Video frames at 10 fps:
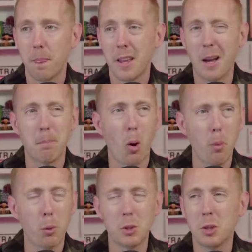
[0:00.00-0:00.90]
You had
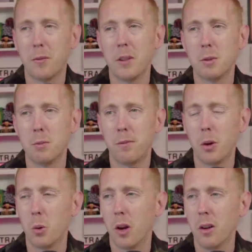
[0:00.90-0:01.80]
Pogba as a defensive
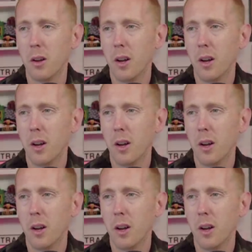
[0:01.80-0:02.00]
midfielder.